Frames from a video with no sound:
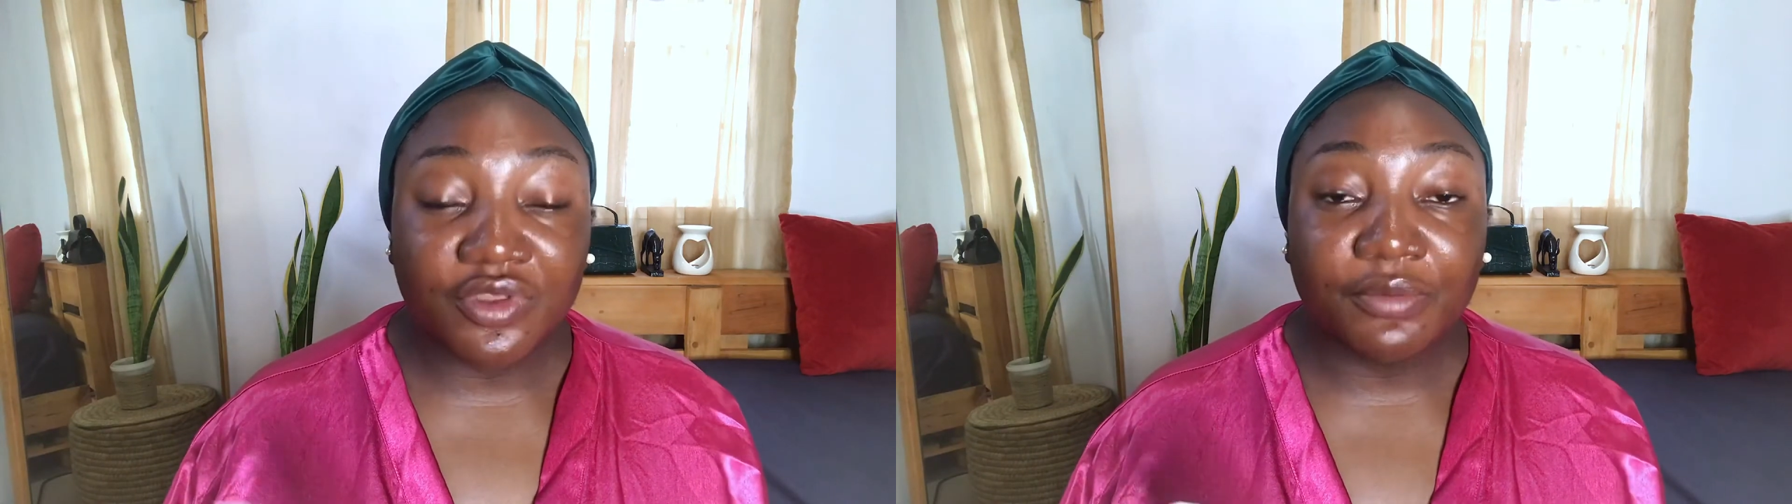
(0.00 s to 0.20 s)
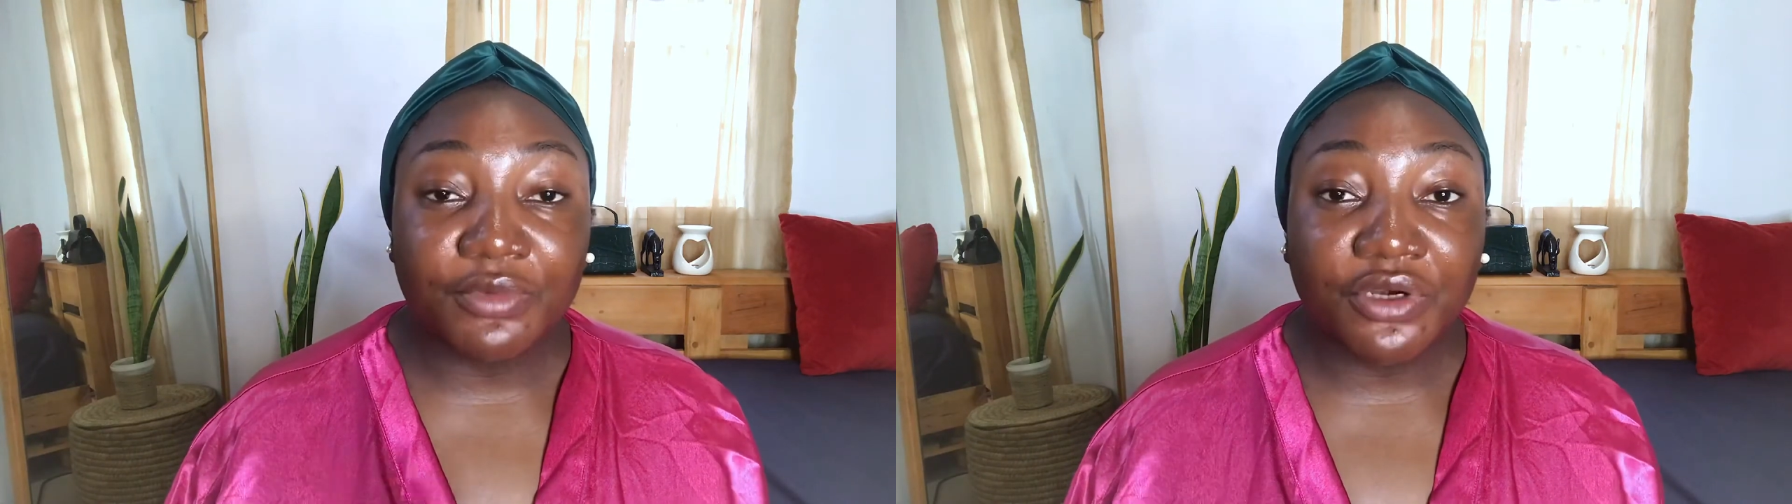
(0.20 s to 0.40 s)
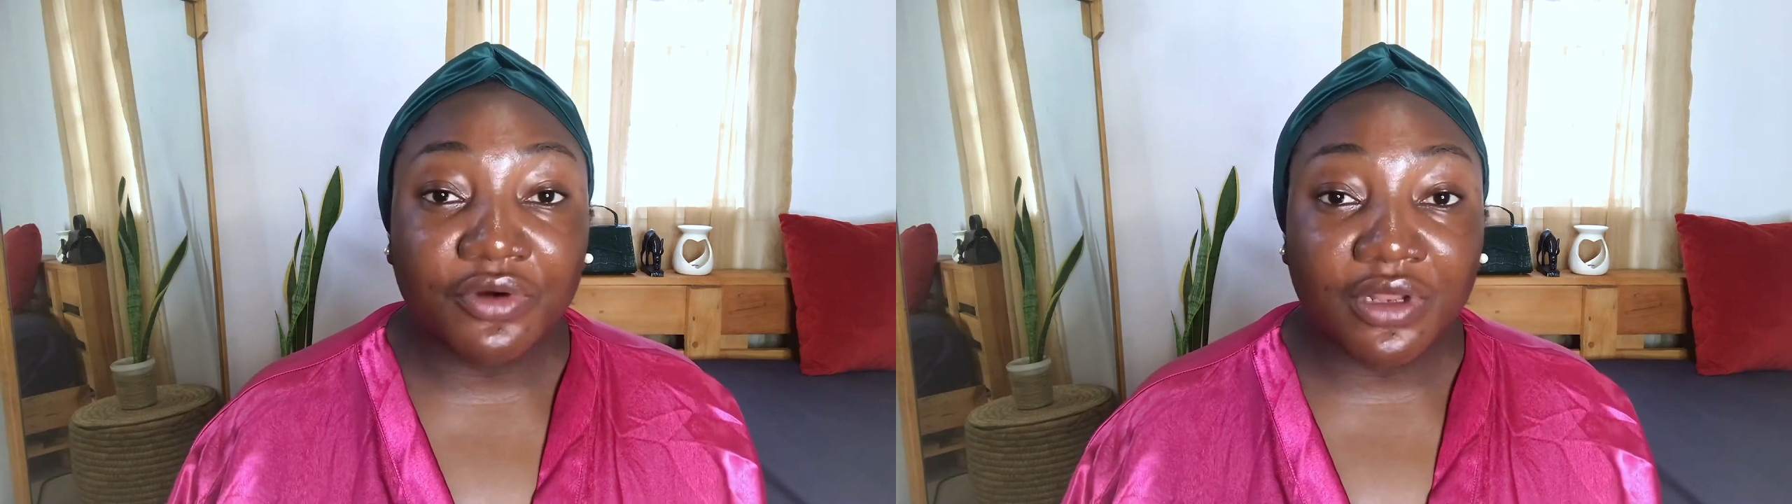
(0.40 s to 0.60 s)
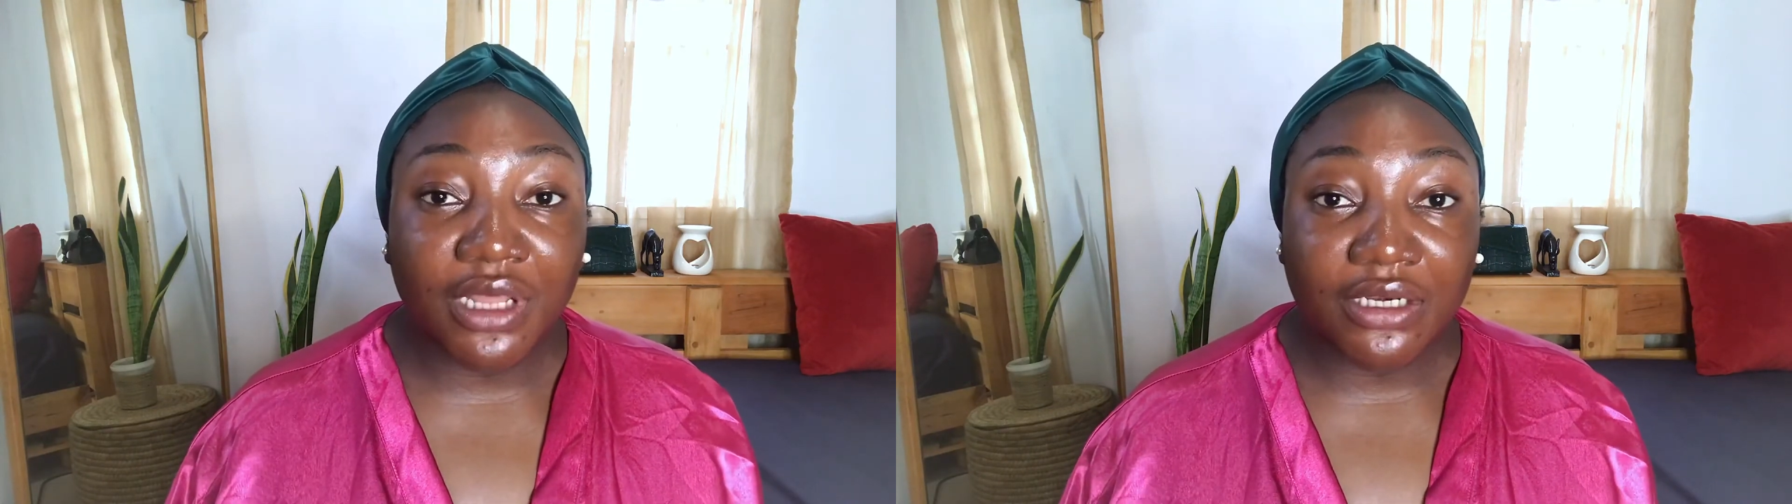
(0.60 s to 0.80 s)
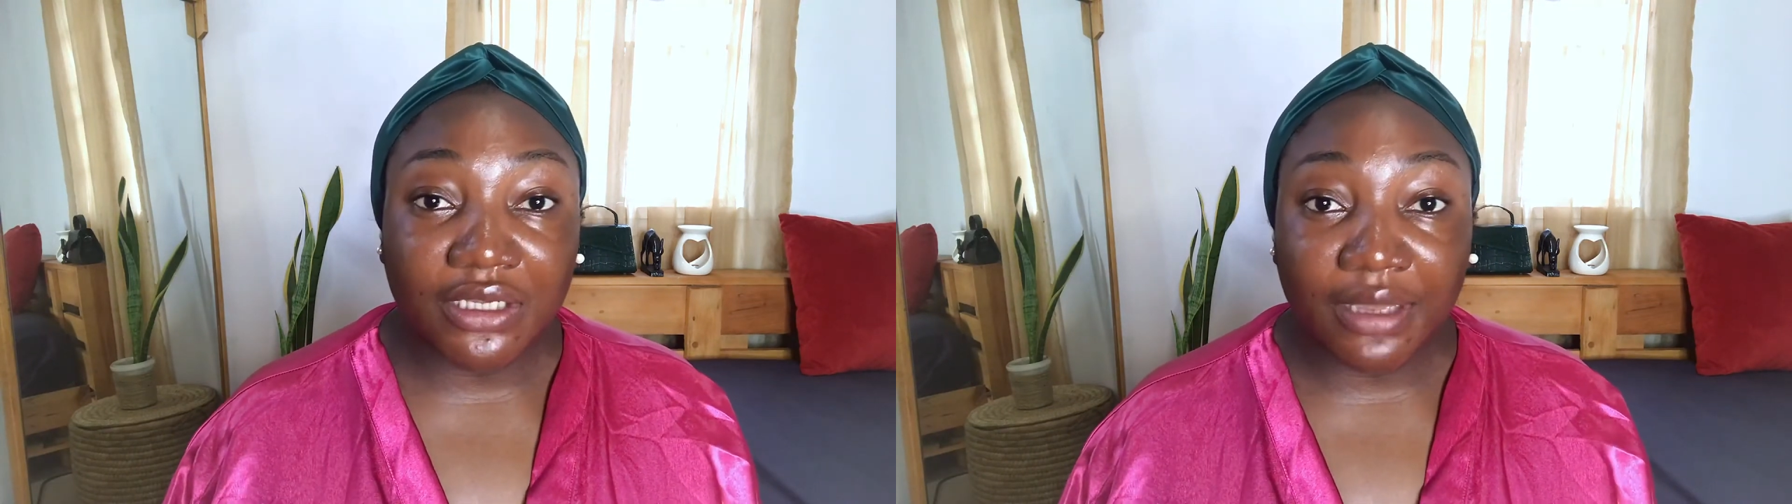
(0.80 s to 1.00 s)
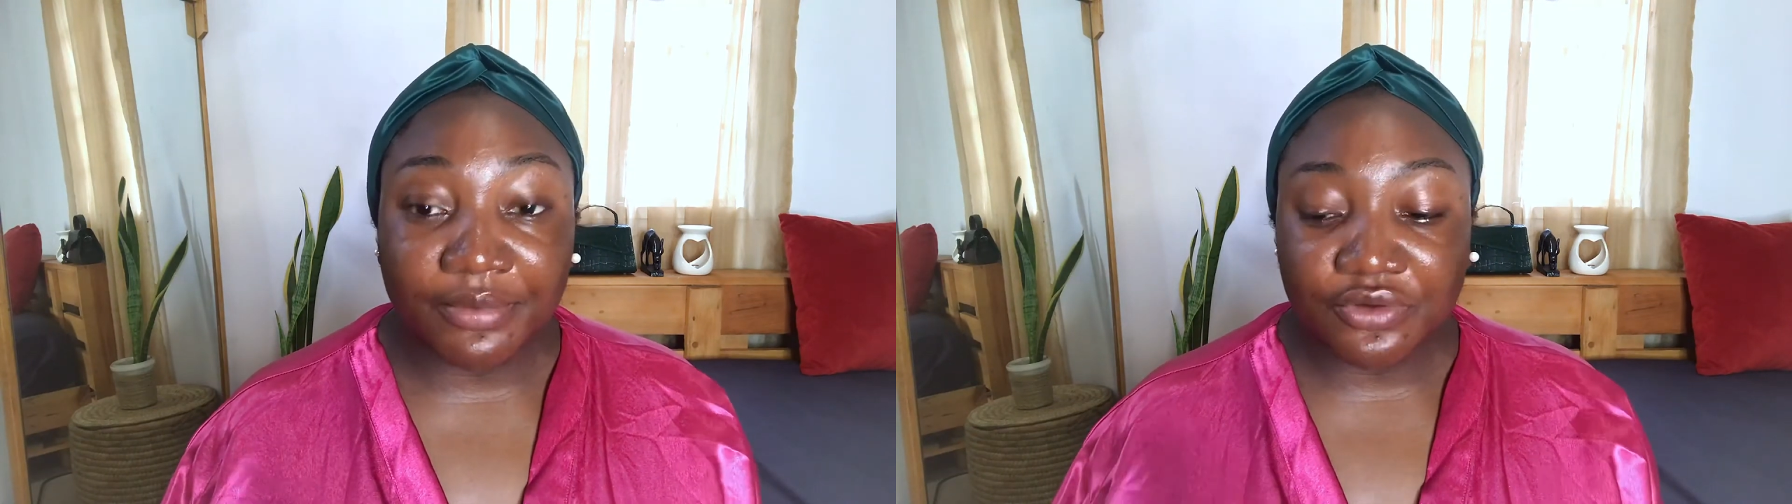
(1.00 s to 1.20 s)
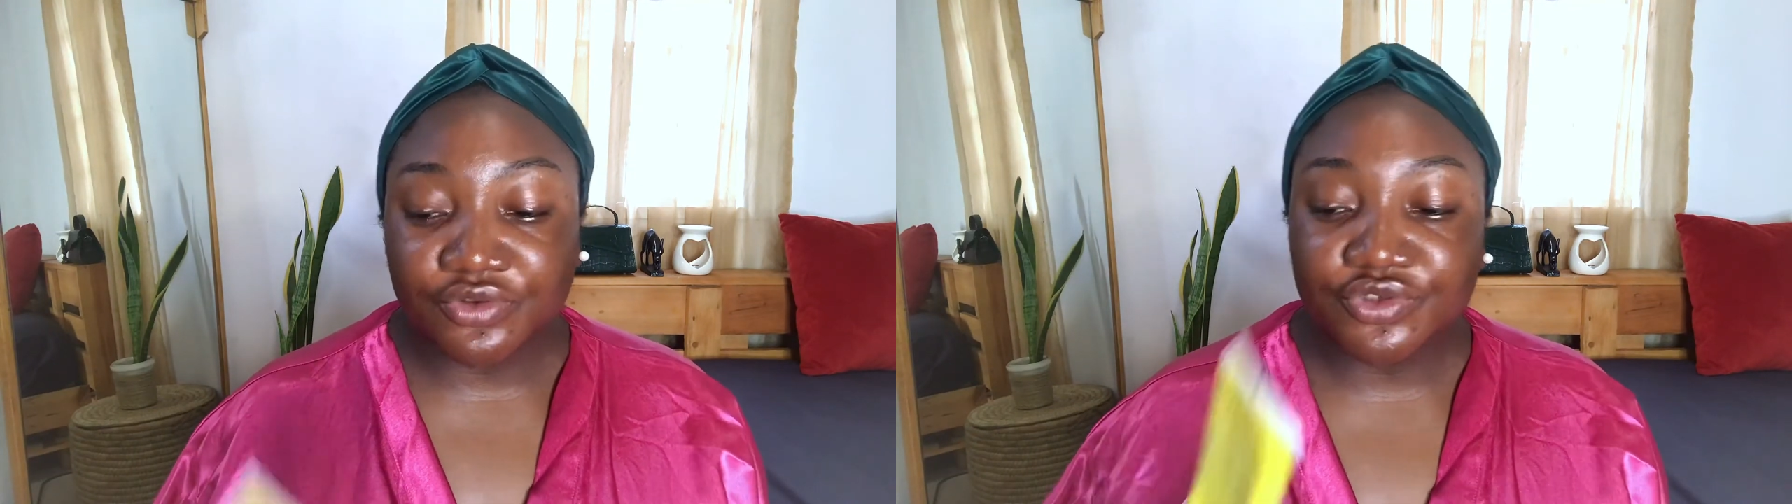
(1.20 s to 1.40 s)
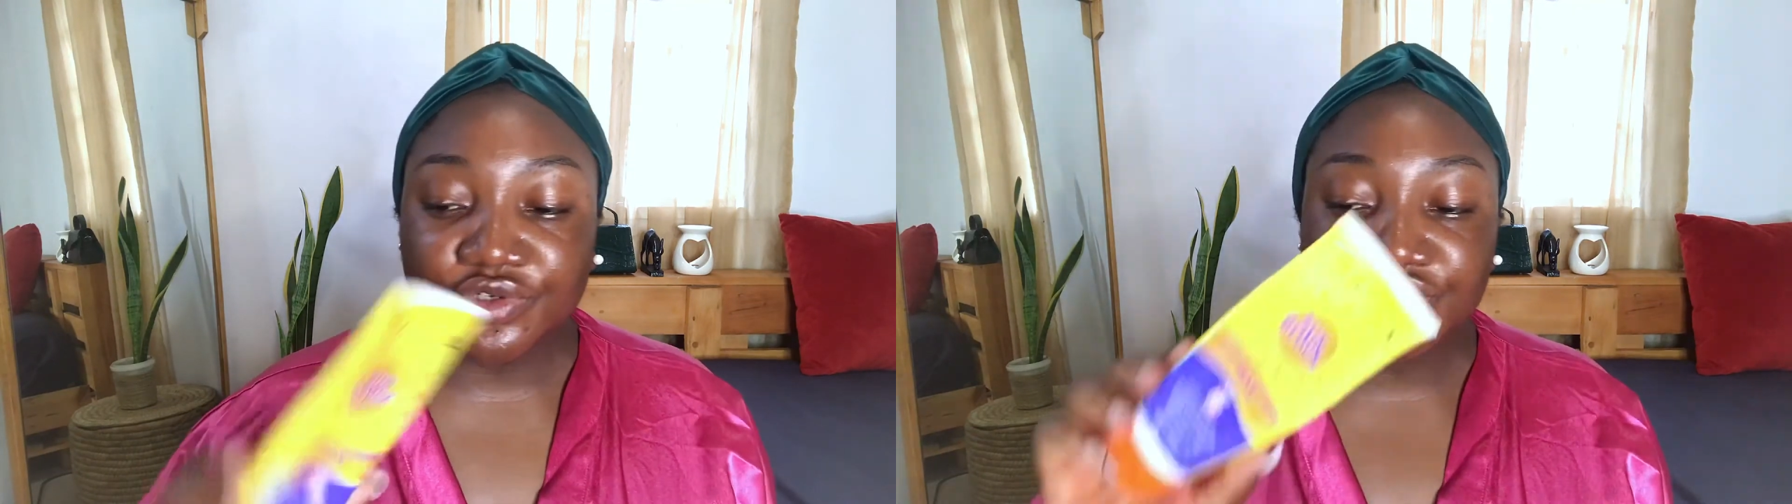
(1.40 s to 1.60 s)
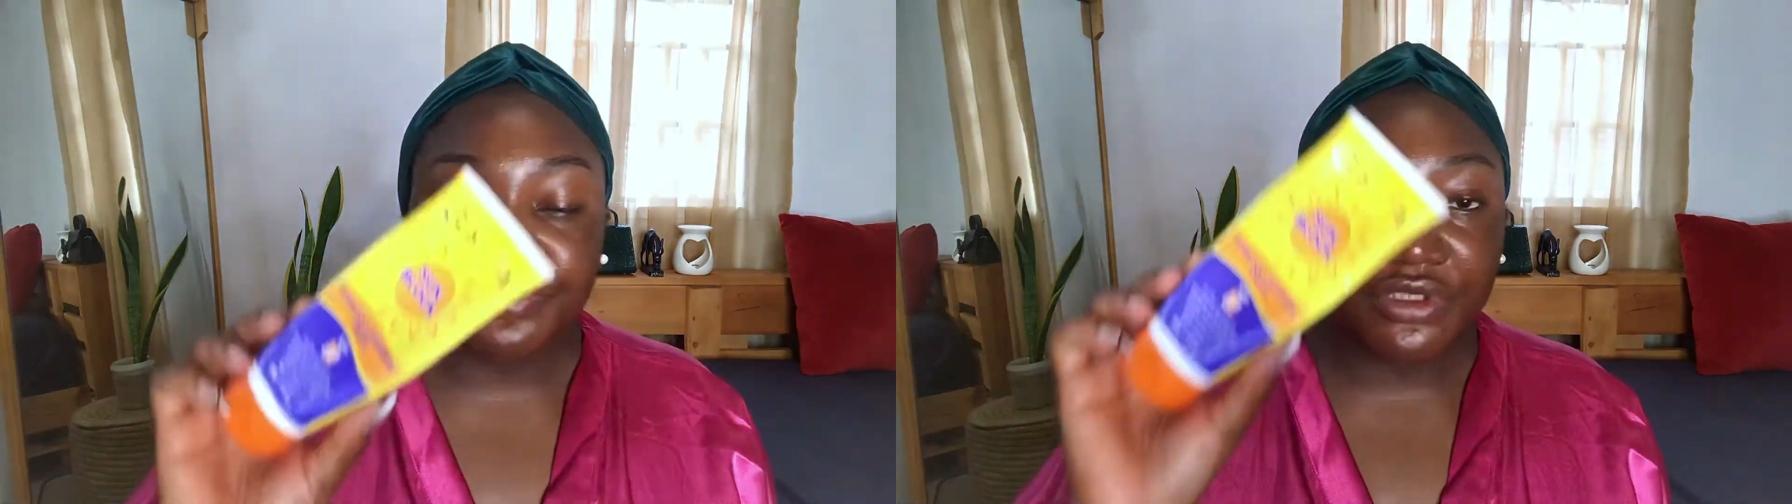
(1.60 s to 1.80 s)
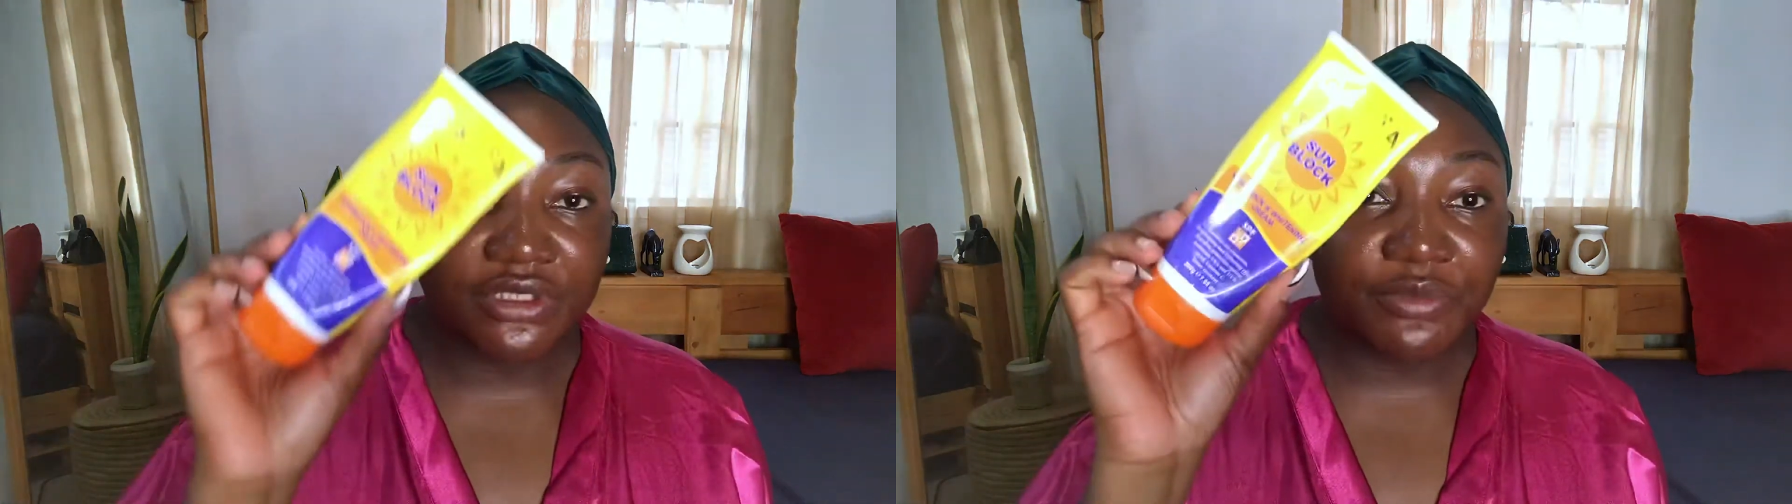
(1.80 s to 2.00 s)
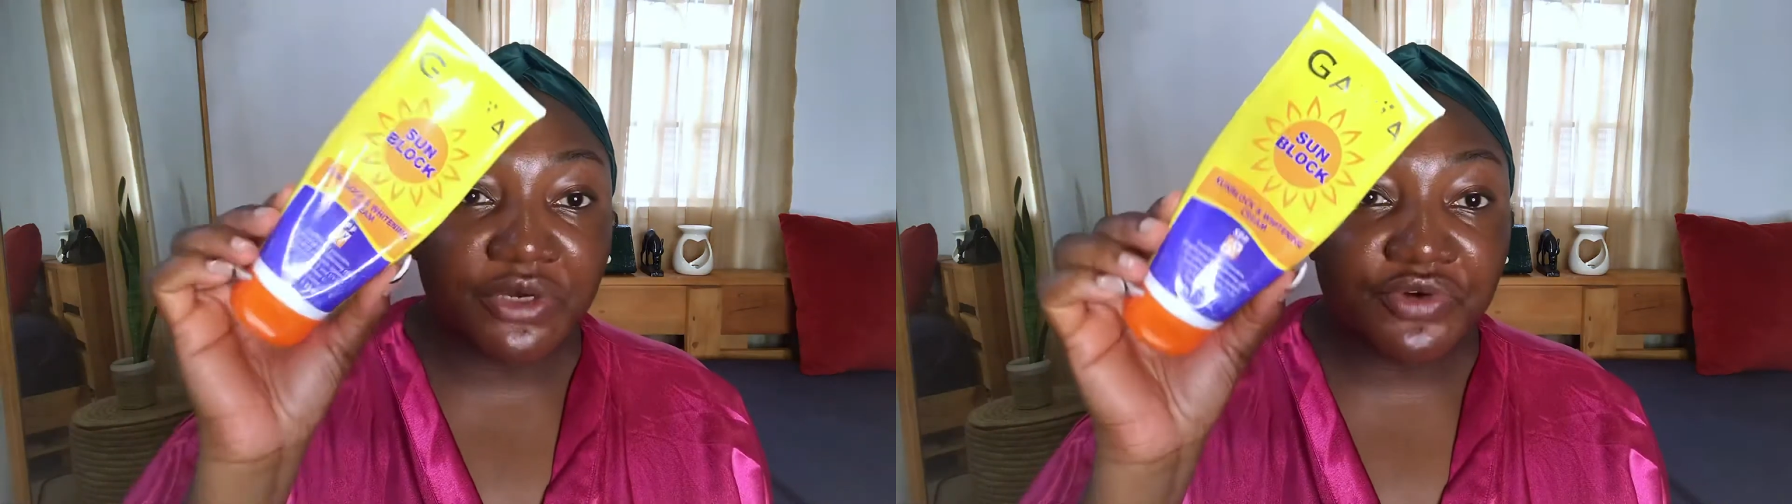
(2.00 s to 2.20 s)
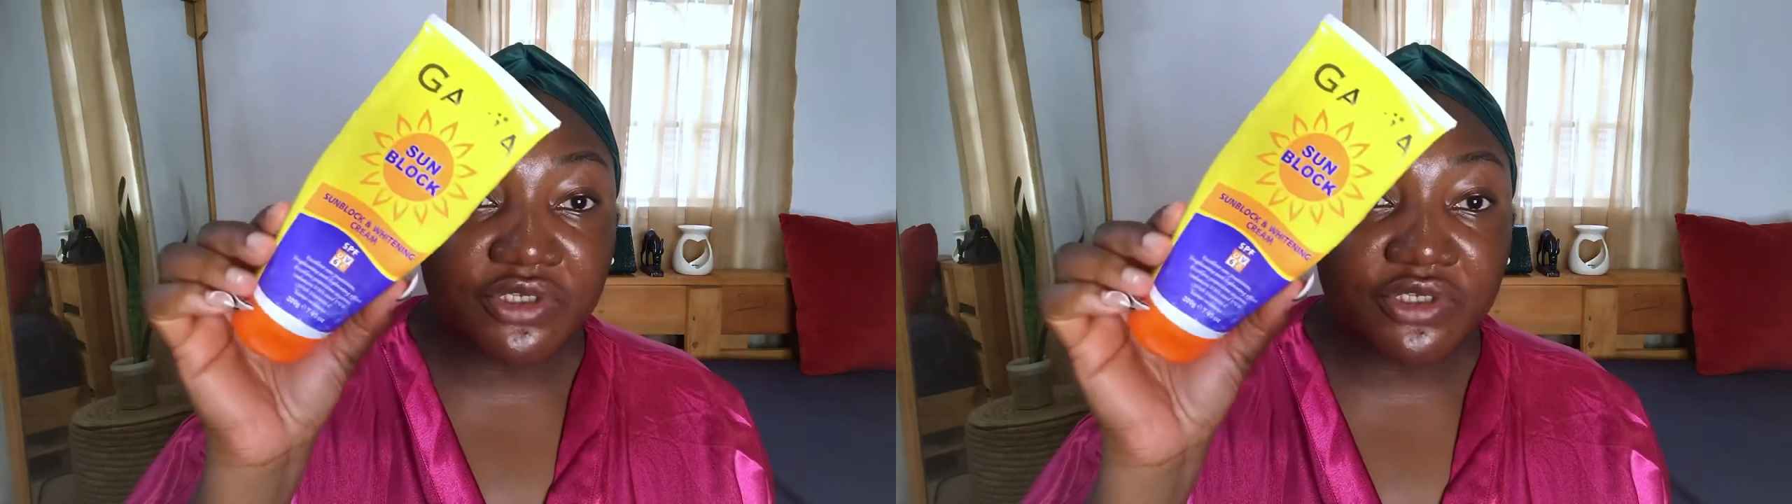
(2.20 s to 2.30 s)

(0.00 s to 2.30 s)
a mineral and a chemical sunscreen. The mineral